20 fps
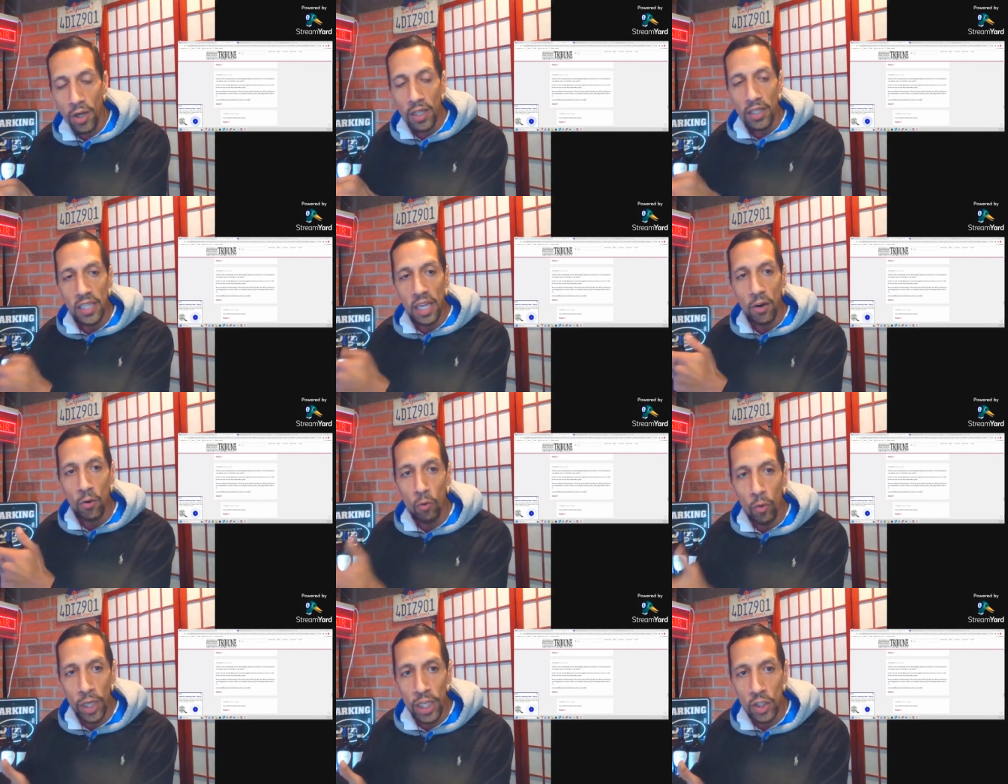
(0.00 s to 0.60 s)
their
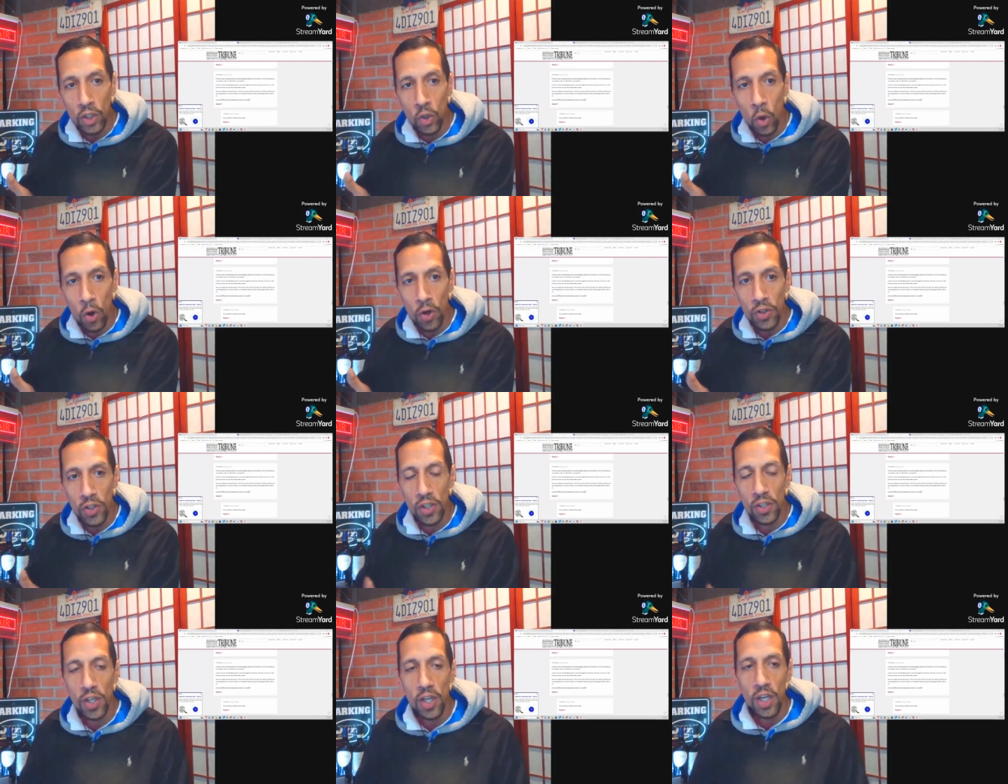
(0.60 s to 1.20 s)

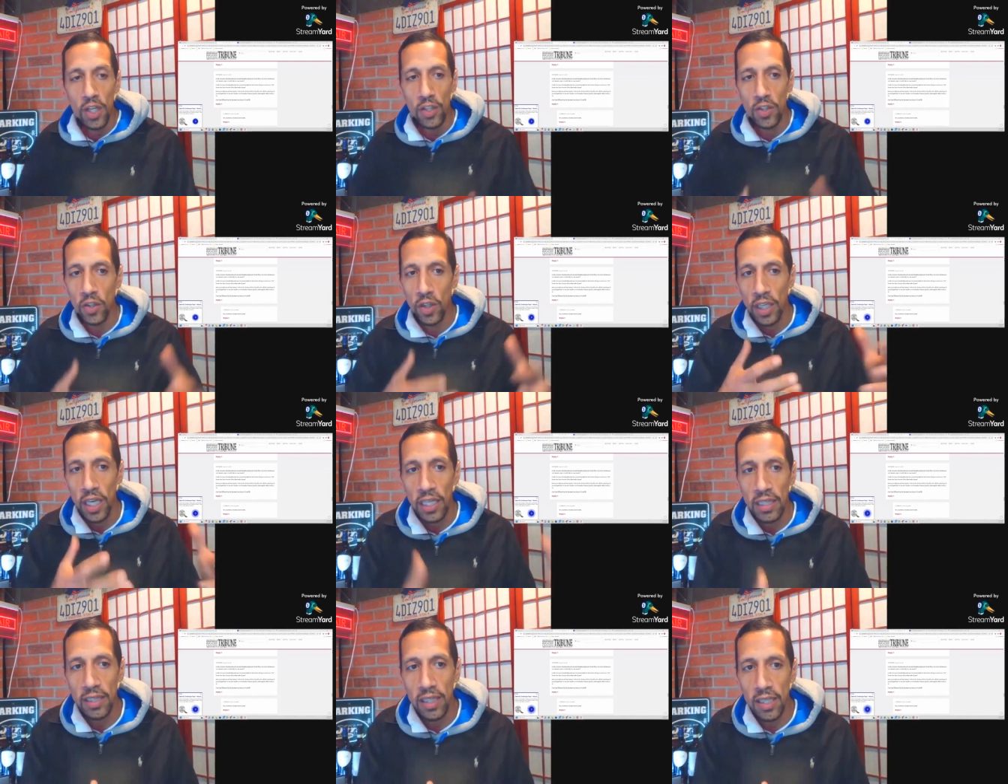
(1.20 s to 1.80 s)
resources to
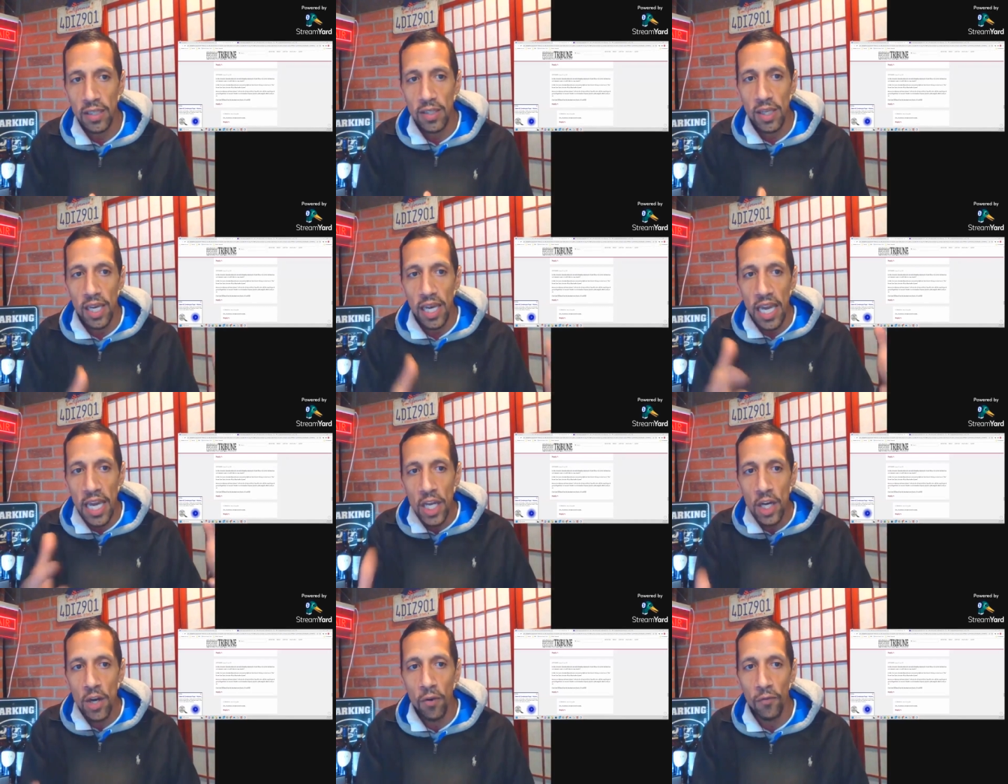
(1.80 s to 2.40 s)
get this
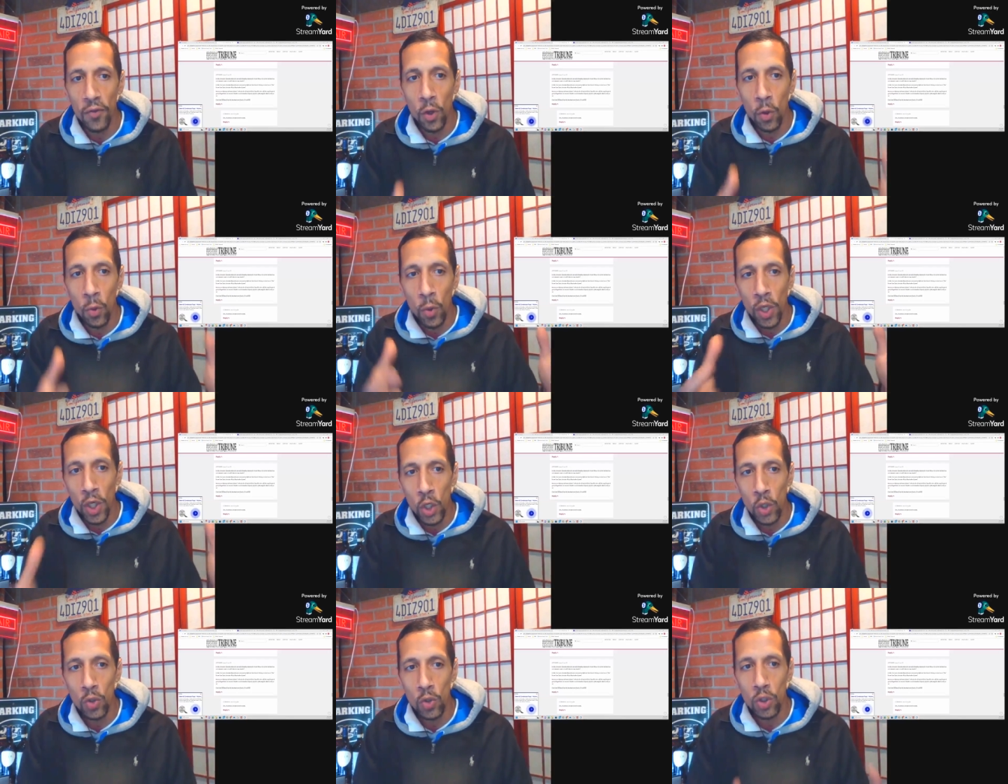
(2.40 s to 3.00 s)
interview with
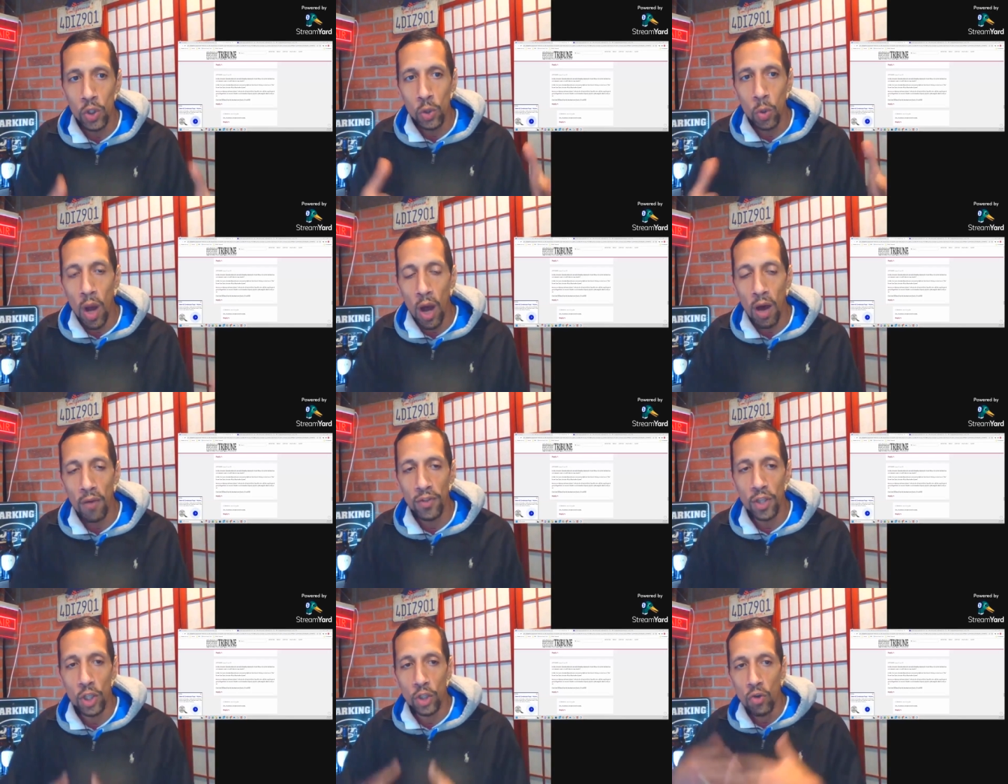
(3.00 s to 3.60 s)
News
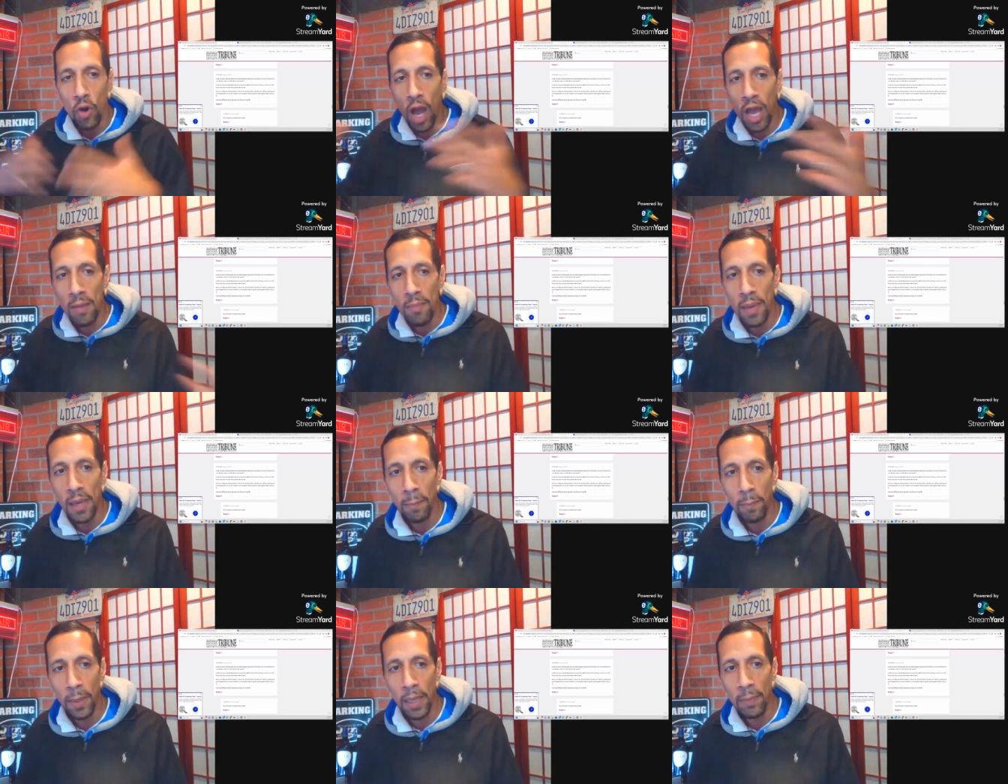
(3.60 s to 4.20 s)
12 to try and
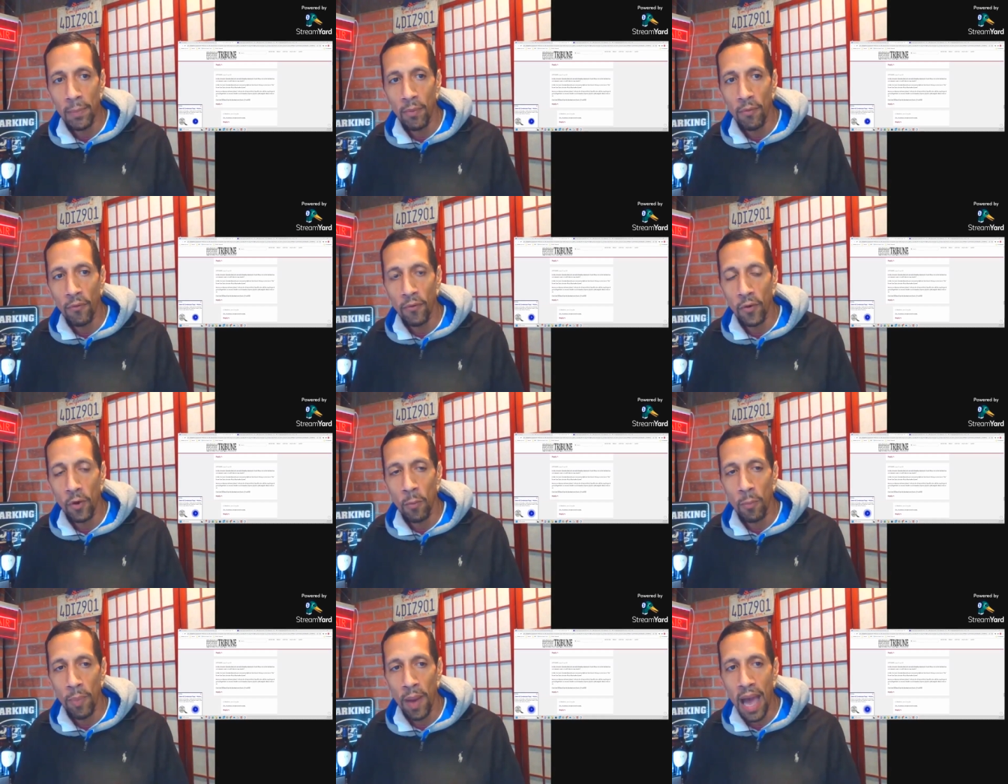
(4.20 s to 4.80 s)
make people
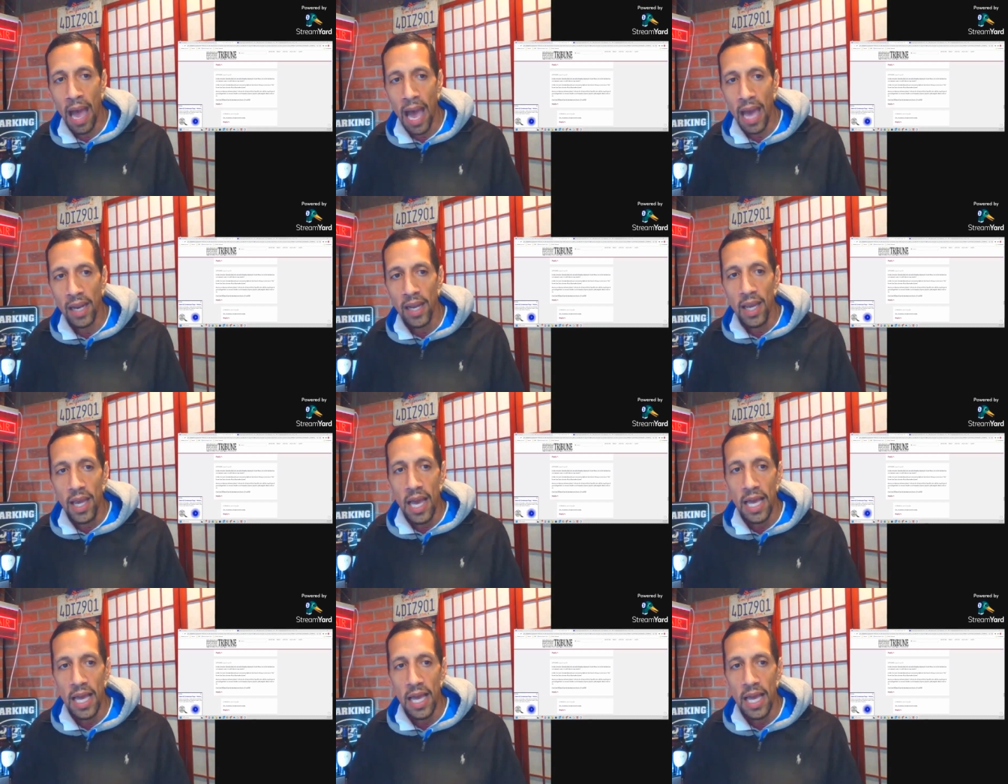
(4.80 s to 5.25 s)
feel bad,